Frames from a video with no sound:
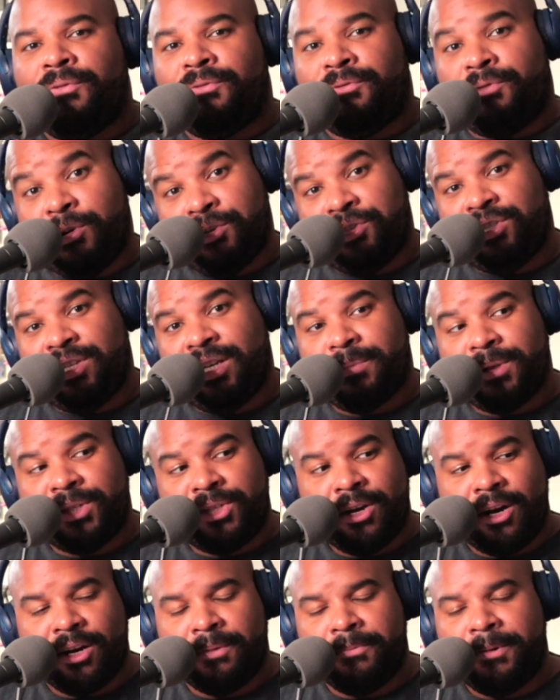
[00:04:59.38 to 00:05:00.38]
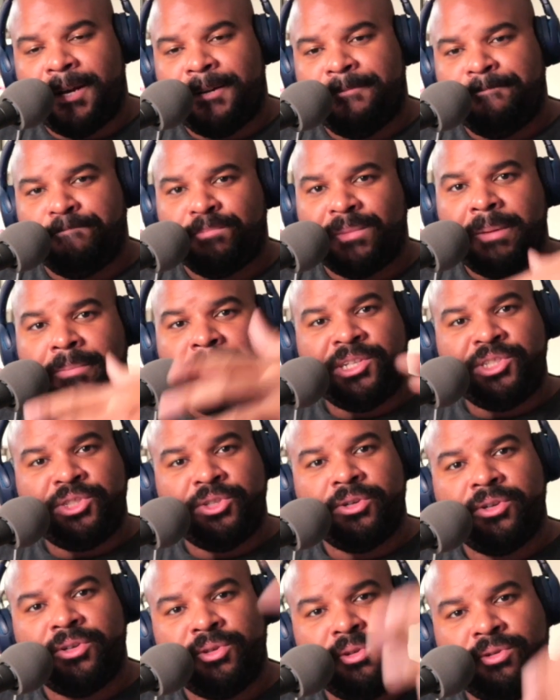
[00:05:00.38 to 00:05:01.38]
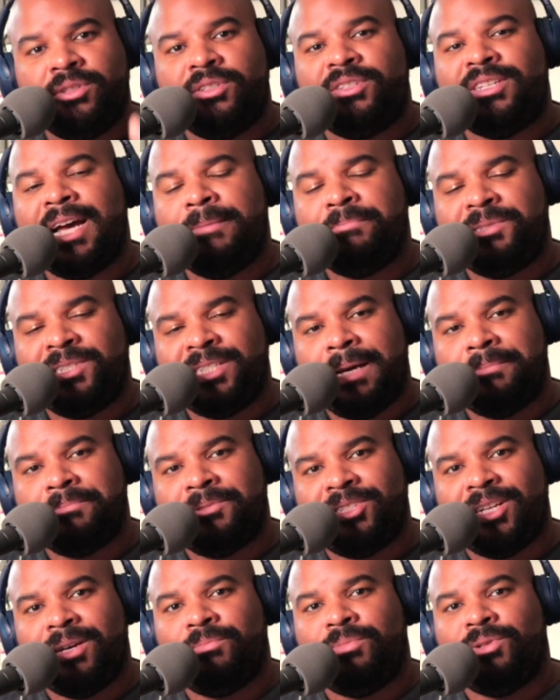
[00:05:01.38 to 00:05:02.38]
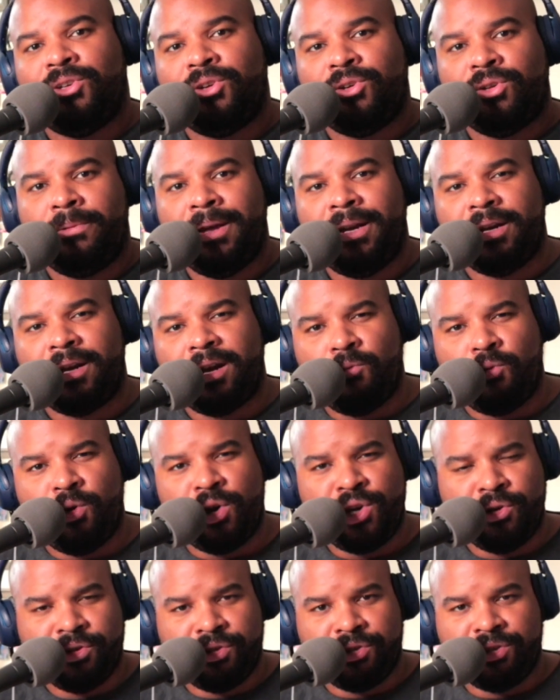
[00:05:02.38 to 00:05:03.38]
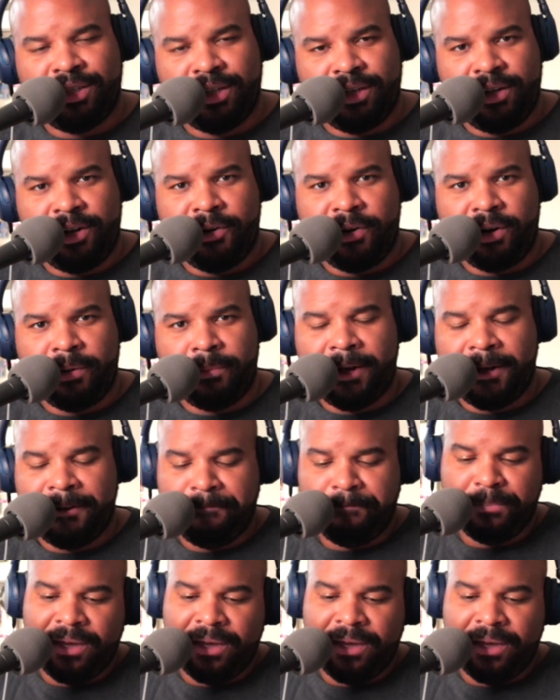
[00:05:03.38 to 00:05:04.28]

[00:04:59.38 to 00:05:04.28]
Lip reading: First thing I'm going to talk about, and make sure you use the timestamps down below depending on what you're interested in hearing about.